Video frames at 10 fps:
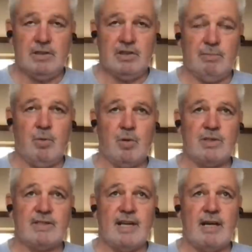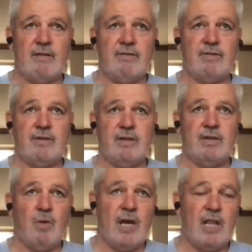support staff and
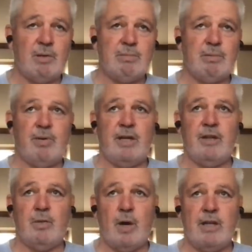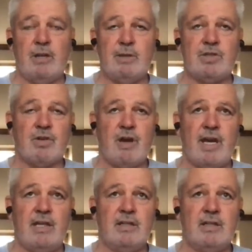the way that we prepare, the way that we train,